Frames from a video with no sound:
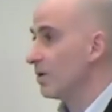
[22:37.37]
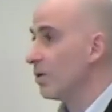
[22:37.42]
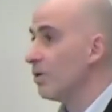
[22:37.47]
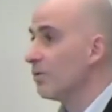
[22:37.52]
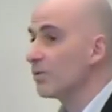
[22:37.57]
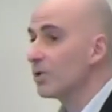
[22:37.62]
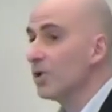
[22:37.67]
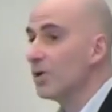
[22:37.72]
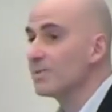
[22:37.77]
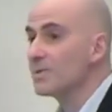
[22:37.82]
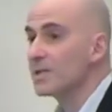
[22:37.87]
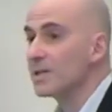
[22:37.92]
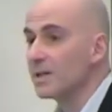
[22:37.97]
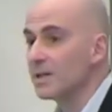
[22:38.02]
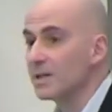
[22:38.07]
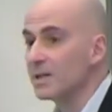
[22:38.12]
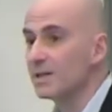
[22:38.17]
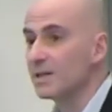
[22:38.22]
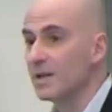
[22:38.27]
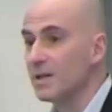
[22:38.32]
of course,
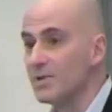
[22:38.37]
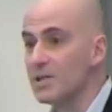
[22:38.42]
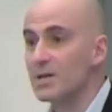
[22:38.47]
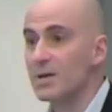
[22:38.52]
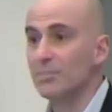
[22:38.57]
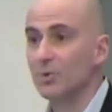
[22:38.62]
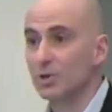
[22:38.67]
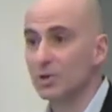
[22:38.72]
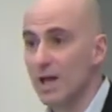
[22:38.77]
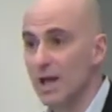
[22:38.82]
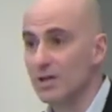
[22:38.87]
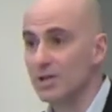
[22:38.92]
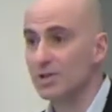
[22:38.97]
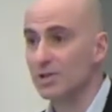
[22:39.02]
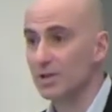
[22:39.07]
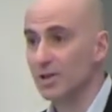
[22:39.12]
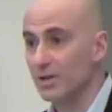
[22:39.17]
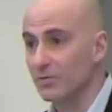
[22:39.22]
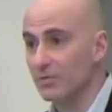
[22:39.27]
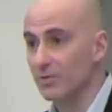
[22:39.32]
there is a
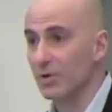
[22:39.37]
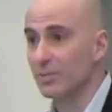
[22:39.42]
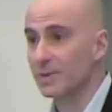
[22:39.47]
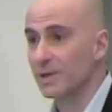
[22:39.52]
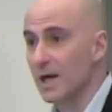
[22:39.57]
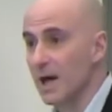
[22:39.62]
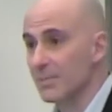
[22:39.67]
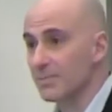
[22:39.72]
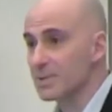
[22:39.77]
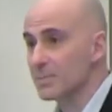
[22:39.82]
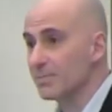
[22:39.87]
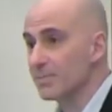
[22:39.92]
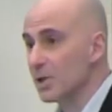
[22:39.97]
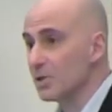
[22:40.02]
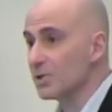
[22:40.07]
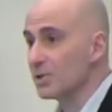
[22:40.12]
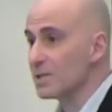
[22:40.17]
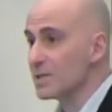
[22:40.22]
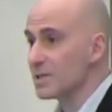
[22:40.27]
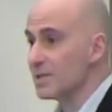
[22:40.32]
potential for CAPS
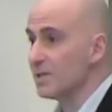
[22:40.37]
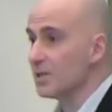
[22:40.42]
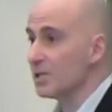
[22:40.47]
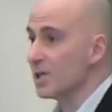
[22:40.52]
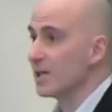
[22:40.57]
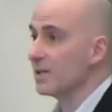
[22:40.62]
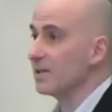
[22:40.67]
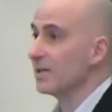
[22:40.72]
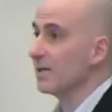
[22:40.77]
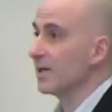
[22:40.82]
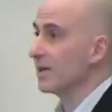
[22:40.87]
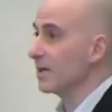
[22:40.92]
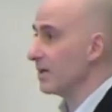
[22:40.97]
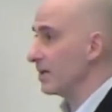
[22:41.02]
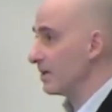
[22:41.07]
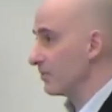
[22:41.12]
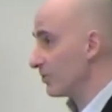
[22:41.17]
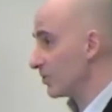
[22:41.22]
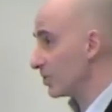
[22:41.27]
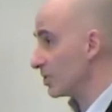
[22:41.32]
projects in general
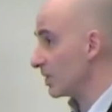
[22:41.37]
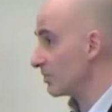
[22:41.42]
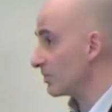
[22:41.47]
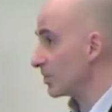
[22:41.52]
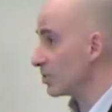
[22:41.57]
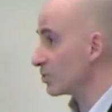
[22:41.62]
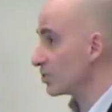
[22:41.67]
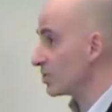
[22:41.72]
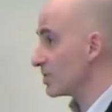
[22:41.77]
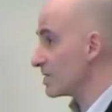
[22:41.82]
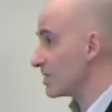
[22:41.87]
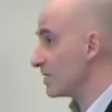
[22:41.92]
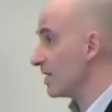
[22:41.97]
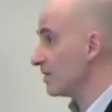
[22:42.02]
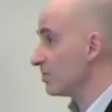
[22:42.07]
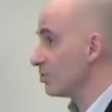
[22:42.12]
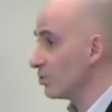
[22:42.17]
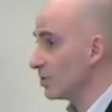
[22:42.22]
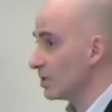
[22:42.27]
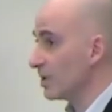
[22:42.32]
for the approaches
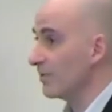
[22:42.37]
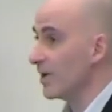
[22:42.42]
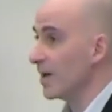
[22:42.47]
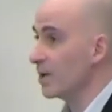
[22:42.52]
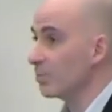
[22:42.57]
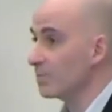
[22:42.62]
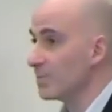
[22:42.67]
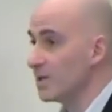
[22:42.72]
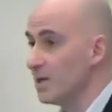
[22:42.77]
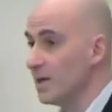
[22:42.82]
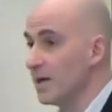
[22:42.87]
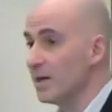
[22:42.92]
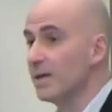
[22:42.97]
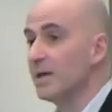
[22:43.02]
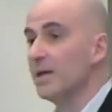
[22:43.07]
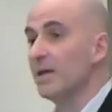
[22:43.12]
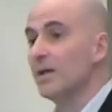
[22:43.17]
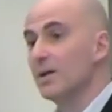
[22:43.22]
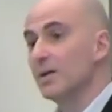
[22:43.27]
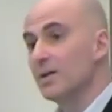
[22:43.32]
that you develop here
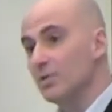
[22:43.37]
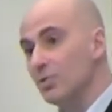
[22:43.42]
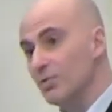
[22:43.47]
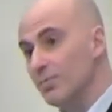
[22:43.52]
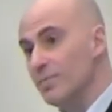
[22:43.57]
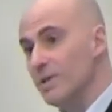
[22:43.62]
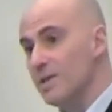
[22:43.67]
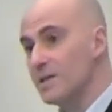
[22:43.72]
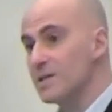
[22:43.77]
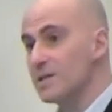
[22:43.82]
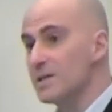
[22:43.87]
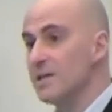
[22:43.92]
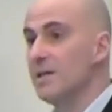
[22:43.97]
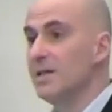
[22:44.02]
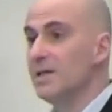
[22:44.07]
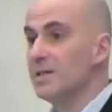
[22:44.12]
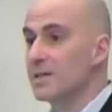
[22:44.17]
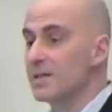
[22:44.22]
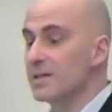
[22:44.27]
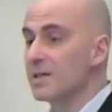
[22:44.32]
to be
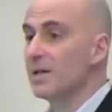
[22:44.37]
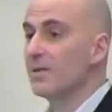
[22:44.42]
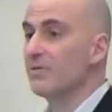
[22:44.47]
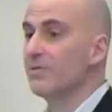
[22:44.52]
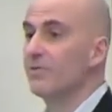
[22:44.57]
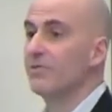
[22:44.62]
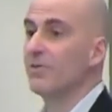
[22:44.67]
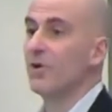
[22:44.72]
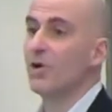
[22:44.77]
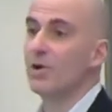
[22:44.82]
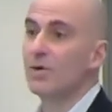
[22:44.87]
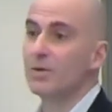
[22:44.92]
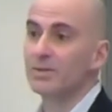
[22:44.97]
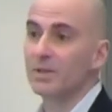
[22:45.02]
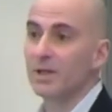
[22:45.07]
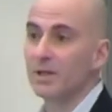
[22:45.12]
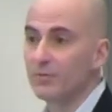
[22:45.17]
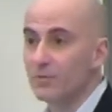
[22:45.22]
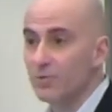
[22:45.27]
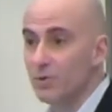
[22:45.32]
seeds for
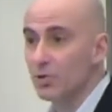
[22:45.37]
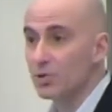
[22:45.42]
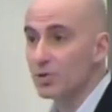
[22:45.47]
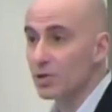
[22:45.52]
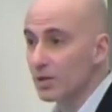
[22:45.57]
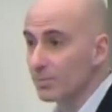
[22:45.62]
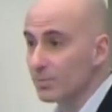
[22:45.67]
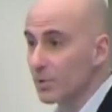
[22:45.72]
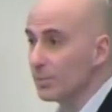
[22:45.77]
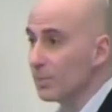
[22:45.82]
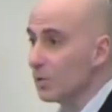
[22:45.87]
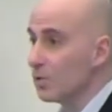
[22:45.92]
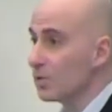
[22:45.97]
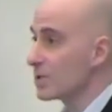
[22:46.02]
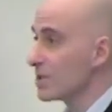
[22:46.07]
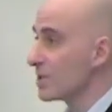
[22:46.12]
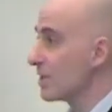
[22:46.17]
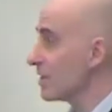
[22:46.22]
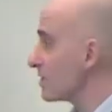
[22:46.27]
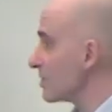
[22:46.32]
future
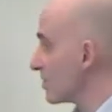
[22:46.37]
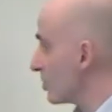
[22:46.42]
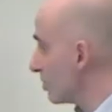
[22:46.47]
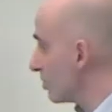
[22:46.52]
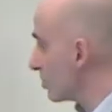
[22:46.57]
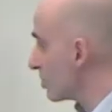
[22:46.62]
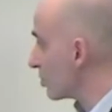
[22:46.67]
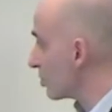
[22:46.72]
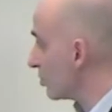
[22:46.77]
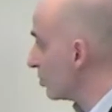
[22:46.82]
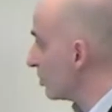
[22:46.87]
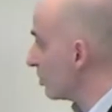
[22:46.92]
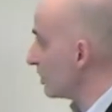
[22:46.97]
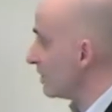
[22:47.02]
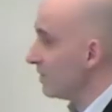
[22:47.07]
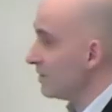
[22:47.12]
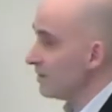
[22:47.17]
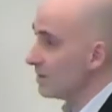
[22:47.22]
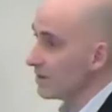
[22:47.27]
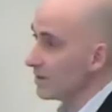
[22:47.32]
proposals also
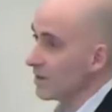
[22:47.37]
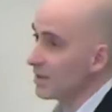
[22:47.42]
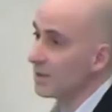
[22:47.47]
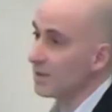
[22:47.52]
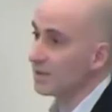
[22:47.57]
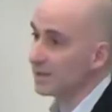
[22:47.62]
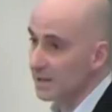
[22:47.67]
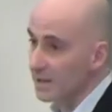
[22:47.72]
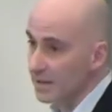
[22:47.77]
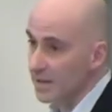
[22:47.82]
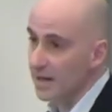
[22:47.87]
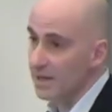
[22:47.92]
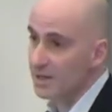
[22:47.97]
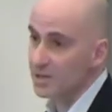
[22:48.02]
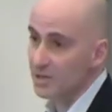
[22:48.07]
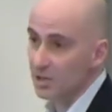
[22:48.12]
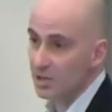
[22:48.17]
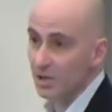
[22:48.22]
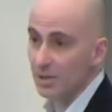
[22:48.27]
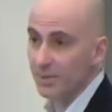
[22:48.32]
in the
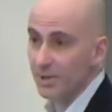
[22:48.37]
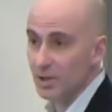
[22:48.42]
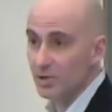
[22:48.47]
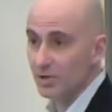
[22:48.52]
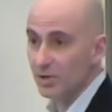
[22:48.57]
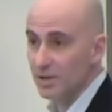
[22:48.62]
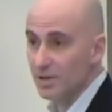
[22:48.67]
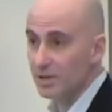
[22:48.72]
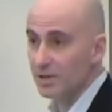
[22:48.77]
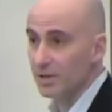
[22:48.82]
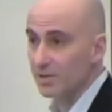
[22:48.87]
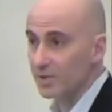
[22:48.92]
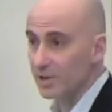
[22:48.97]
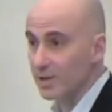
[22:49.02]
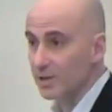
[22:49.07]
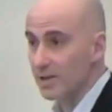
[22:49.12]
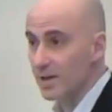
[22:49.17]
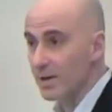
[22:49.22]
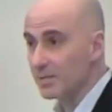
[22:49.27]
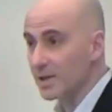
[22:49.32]
next generation internet
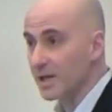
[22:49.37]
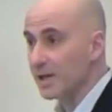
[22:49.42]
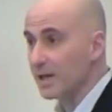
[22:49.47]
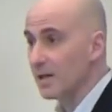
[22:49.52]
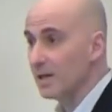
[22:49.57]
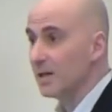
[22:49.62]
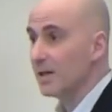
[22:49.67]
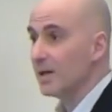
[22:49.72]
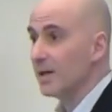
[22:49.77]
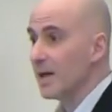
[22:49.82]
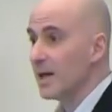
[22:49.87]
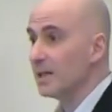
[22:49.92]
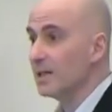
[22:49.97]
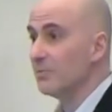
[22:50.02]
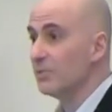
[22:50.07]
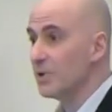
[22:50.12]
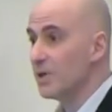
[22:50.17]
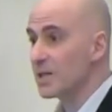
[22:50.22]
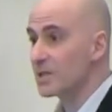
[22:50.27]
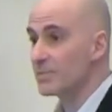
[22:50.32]
area and
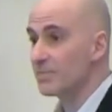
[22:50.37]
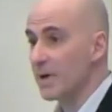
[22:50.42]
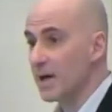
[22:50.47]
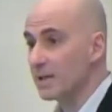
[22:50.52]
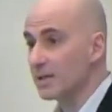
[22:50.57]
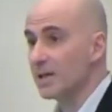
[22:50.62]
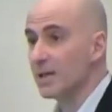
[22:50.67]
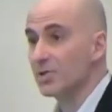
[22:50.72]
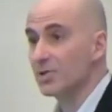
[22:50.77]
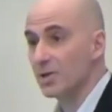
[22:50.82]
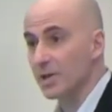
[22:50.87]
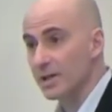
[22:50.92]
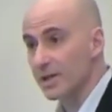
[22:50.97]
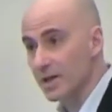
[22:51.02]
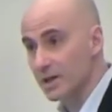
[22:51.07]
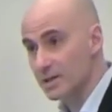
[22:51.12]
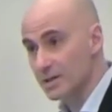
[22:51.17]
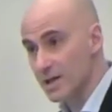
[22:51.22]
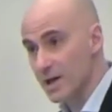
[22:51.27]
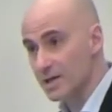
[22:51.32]
we expect actually
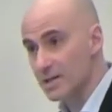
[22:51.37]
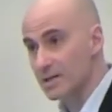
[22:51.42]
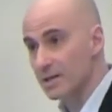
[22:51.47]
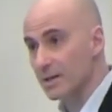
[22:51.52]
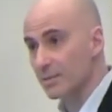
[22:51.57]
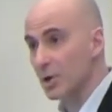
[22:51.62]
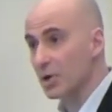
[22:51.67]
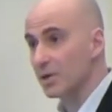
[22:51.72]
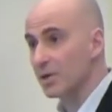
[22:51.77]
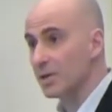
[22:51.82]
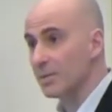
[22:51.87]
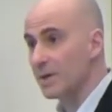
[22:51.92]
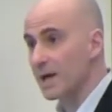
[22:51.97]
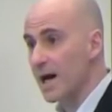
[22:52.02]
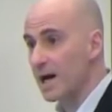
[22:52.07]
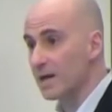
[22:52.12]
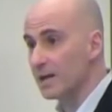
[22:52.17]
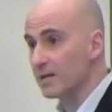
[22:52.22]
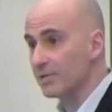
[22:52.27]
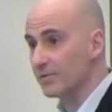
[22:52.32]
a, a strong
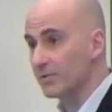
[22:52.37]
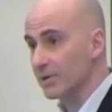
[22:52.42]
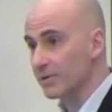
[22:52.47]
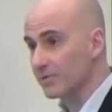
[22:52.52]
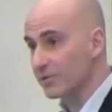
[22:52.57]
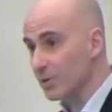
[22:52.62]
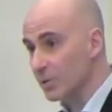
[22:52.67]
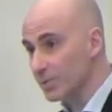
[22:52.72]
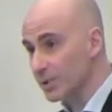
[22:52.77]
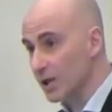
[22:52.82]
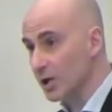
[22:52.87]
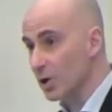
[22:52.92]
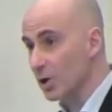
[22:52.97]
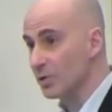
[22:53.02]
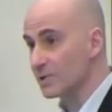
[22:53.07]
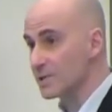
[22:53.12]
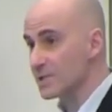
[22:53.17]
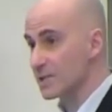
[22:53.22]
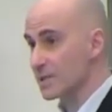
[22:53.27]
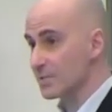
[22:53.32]
drive uh, from the
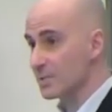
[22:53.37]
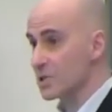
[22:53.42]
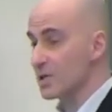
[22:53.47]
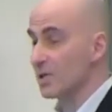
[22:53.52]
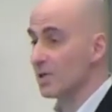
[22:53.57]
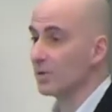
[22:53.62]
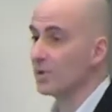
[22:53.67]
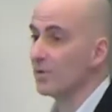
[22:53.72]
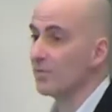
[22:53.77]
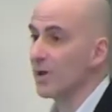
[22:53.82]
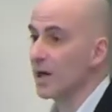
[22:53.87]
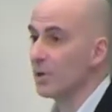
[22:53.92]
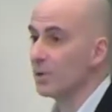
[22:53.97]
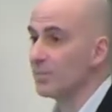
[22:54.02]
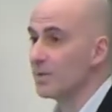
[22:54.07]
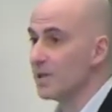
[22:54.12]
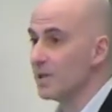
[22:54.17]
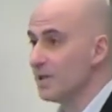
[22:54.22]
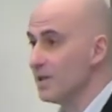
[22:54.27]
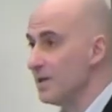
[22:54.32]
concepts we are
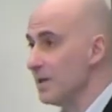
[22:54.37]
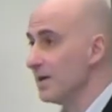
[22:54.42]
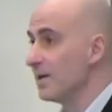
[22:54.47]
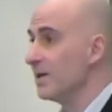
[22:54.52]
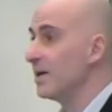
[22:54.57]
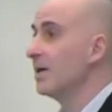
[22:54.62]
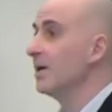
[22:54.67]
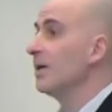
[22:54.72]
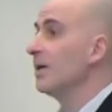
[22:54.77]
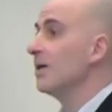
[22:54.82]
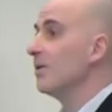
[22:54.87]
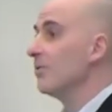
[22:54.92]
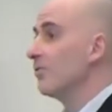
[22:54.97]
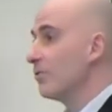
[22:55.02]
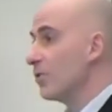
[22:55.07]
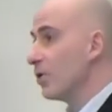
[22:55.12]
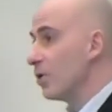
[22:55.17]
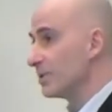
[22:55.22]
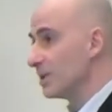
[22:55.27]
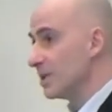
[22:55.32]
developing here
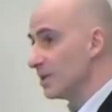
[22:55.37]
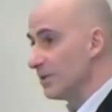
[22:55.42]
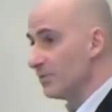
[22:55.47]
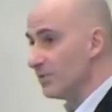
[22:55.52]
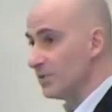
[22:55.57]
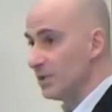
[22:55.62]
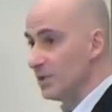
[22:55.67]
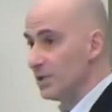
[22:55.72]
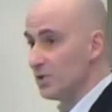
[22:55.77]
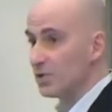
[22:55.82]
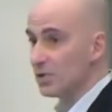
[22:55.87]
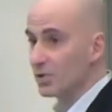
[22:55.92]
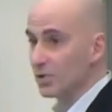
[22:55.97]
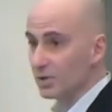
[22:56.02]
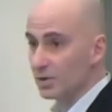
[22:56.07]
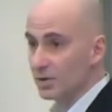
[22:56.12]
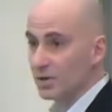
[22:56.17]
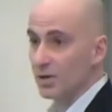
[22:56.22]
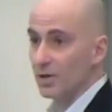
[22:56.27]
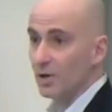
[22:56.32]
for the
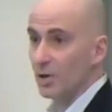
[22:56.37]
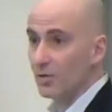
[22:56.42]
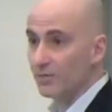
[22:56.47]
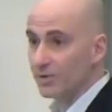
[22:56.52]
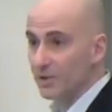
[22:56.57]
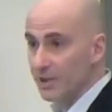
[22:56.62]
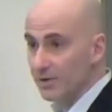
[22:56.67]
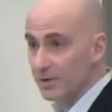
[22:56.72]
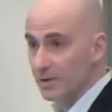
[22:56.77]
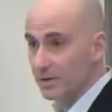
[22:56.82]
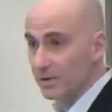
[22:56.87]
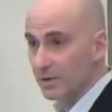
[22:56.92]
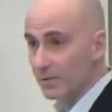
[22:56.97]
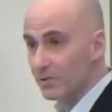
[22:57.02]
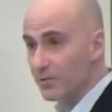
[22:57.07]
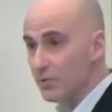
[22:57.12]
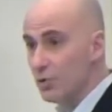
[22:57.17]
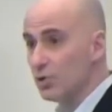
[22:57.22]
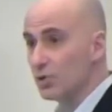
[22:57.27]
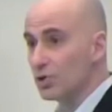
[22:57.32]
definition of the
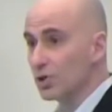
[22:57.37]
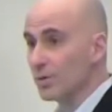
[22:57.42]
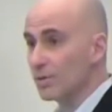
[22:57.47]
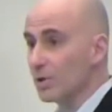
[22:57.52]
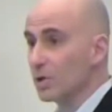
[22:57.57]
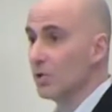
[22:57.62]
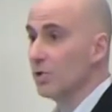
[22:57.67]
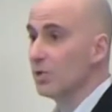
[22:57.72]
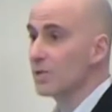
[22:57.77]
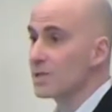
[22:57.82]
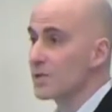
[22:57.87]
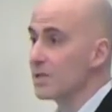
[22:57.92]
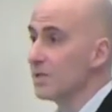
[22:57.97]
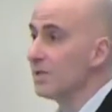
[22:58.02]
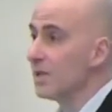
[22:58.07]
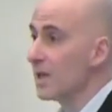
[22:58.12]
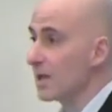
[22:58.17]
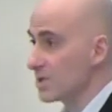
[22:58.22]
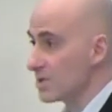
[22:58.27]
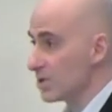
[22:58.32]
future goals in
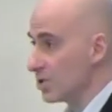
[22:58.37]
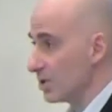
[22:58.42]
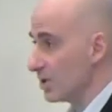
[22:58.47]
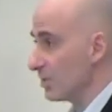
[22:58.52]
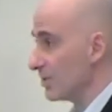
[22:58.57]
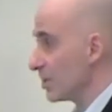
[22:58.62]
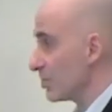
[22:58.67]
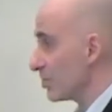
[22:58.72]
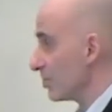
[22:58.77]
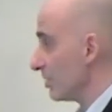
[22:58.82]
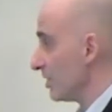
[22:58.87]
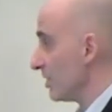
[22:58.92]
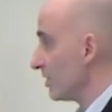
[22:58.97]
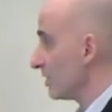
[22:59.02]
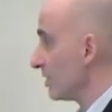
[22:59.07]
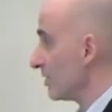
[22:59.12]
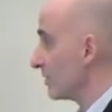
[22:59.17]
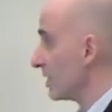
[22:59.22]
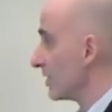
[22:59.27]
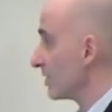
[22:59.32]
next generation
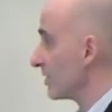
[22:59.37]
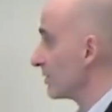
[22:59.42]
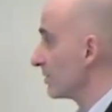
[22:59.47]
internet.